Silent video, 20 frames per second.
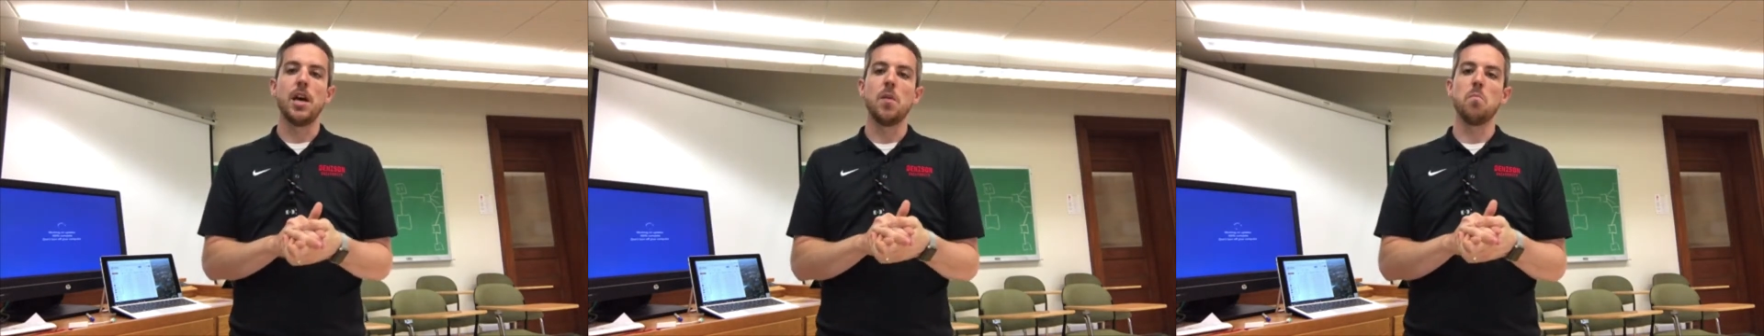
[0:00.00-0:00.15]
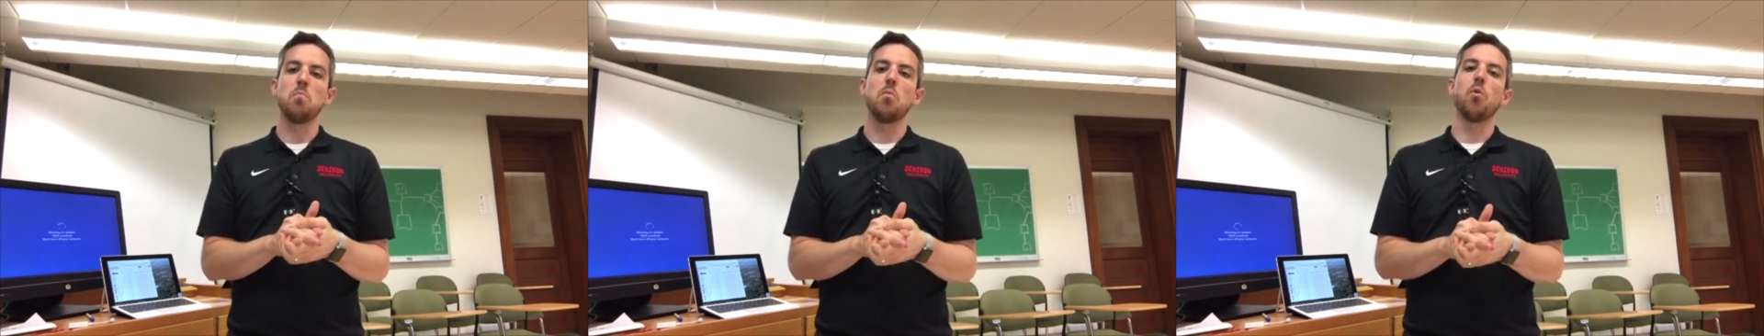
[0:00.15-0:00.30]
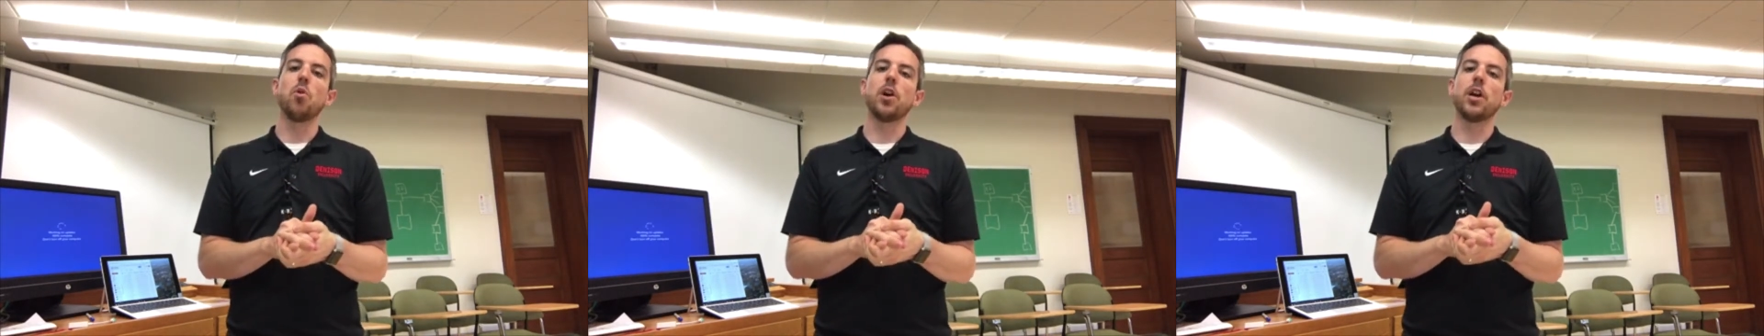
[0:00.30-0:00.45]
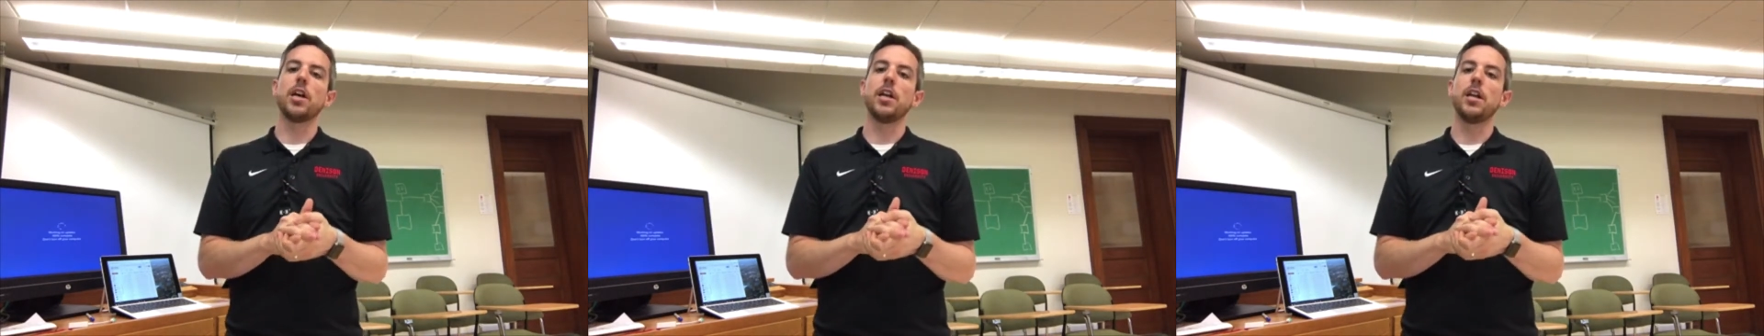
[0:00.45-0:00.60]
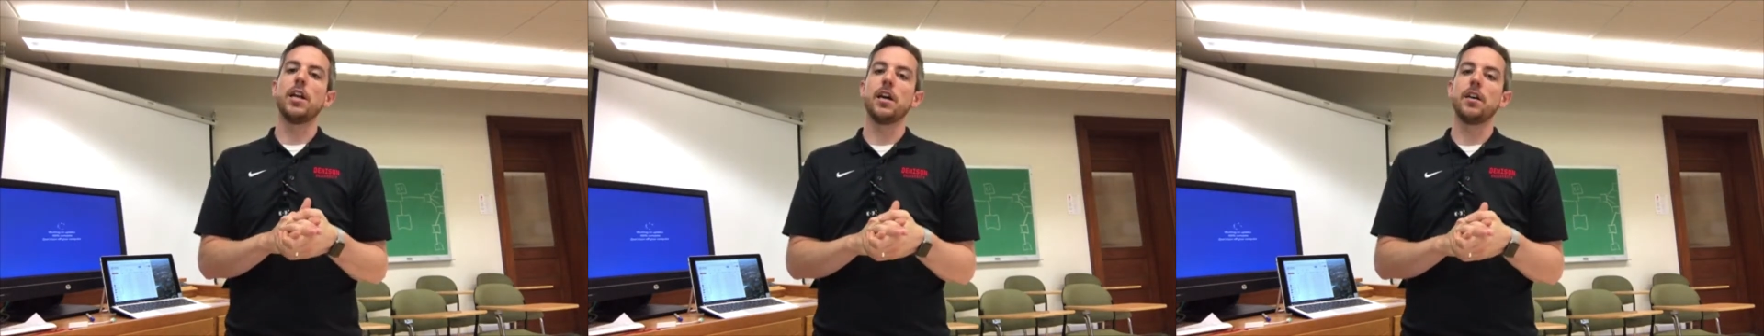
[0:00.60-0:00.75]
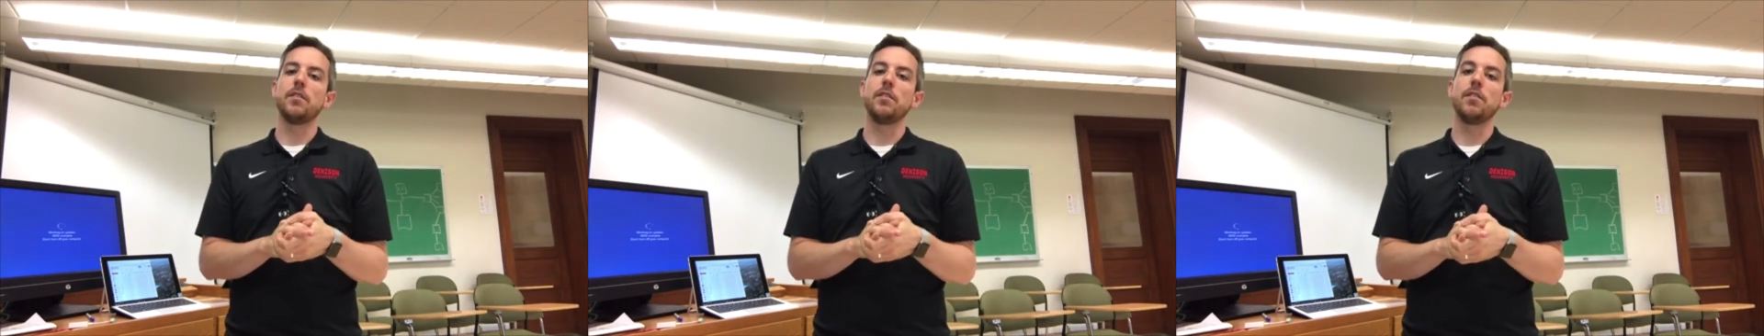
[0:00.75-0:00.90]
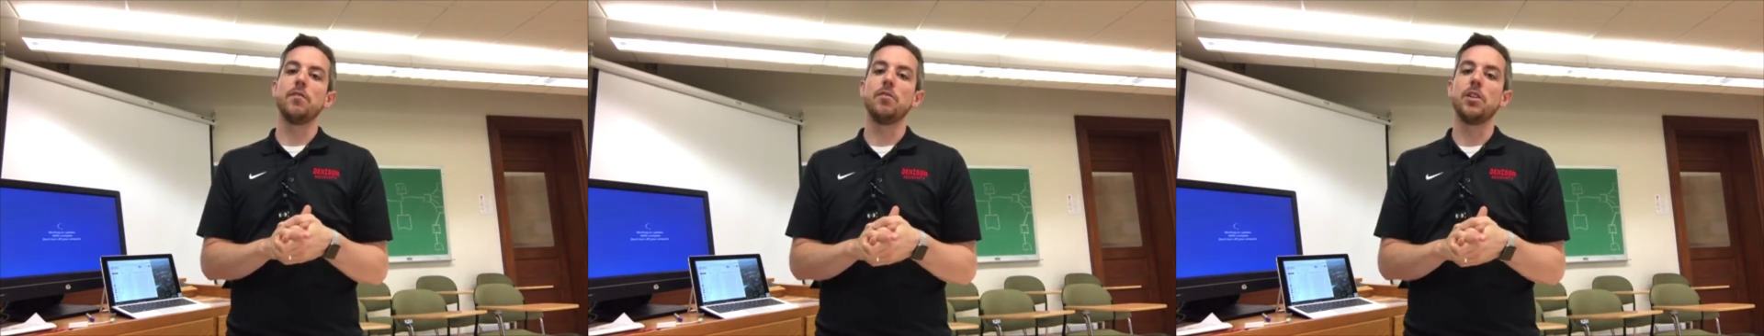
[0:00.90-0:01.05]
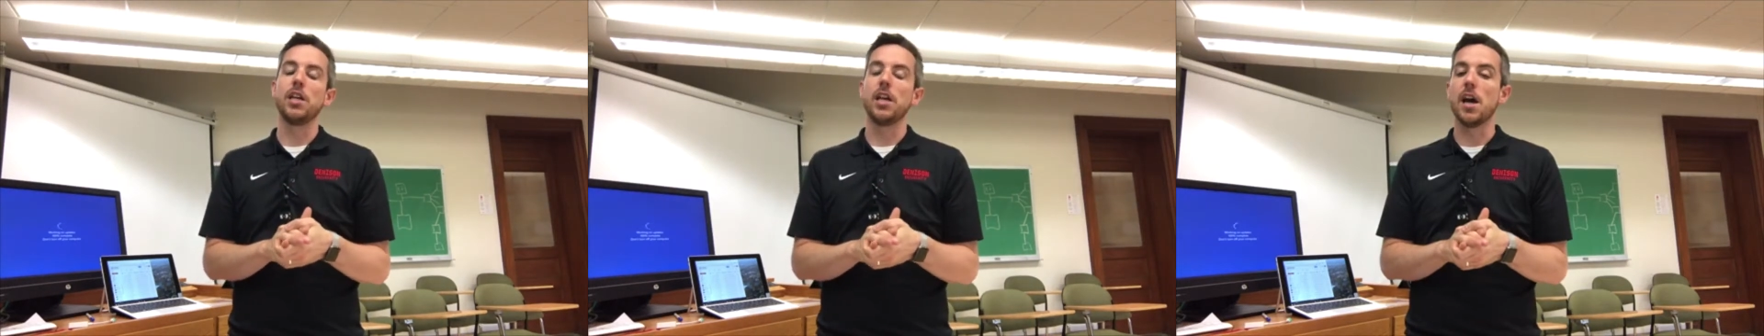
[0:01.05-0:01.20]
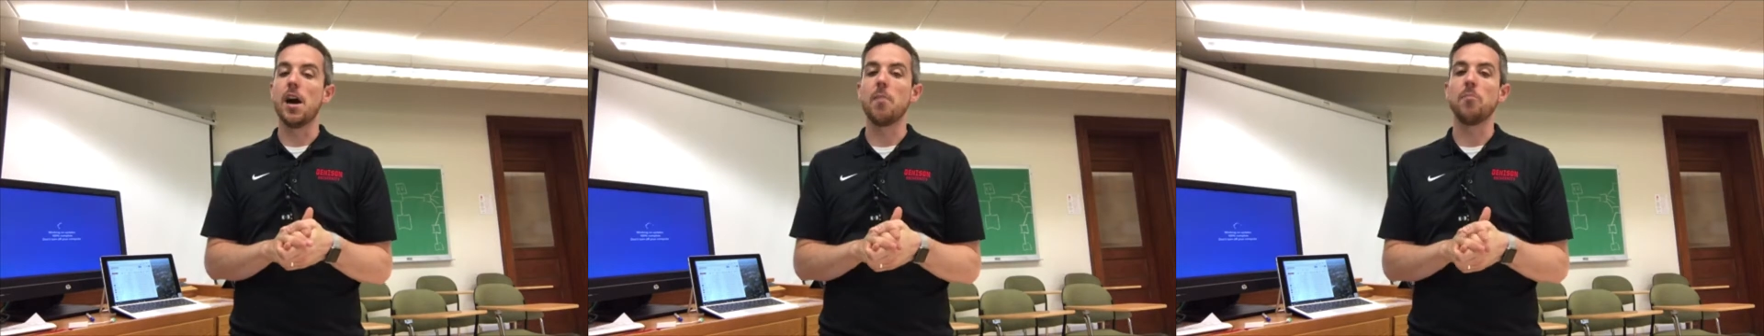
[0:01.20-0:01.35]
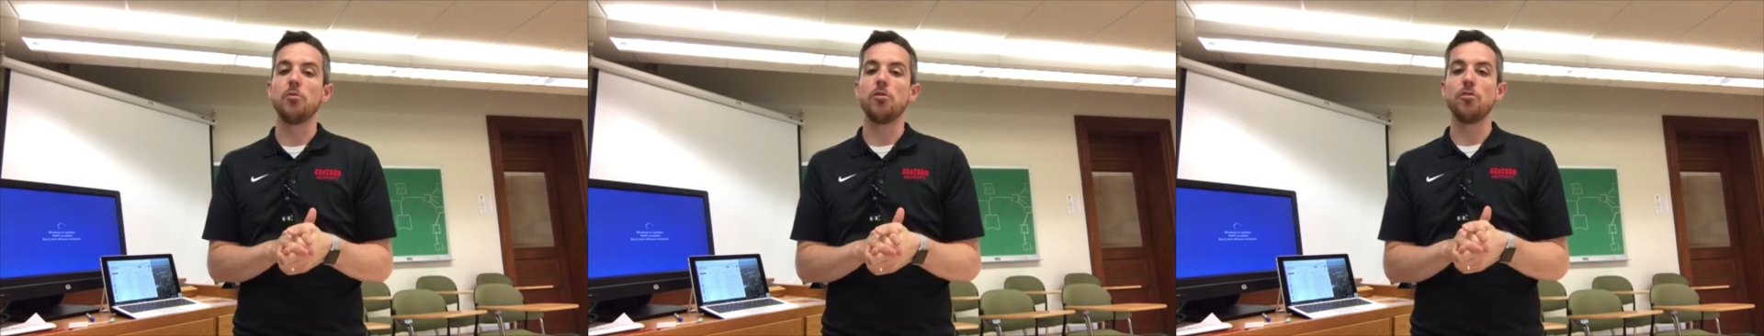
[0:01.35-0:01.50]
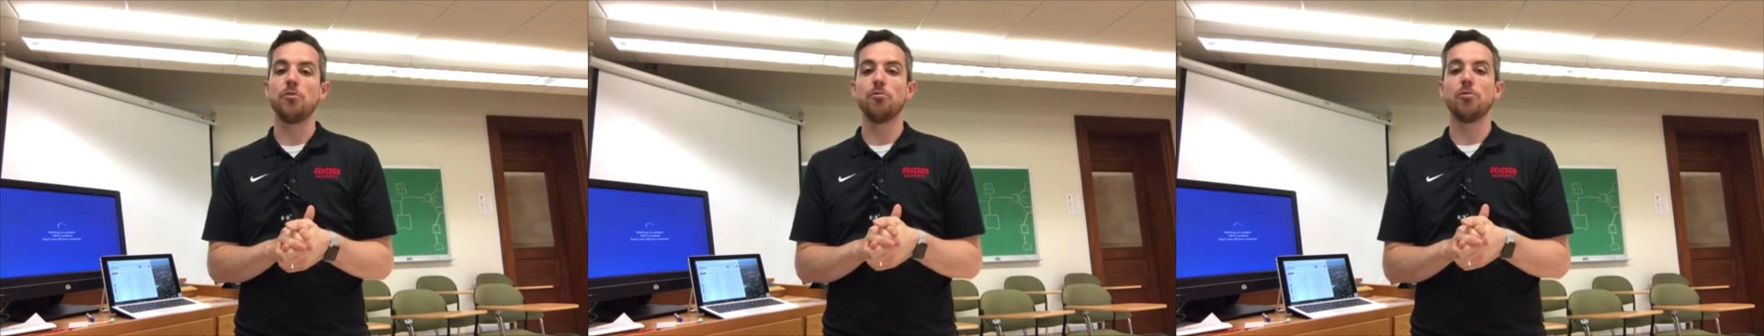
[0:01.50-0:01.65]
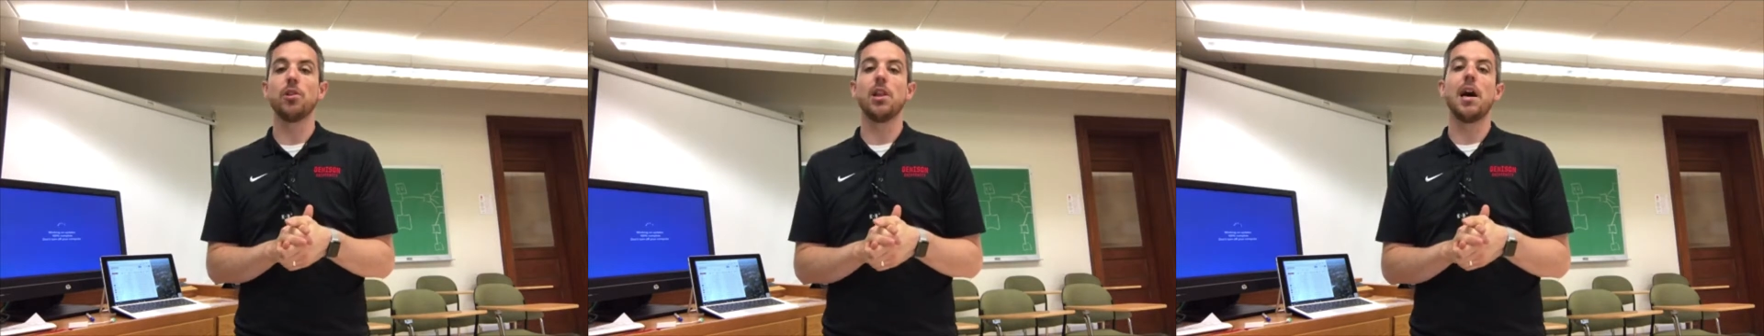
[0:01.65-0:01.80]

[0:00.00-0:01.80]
and more connectivity options for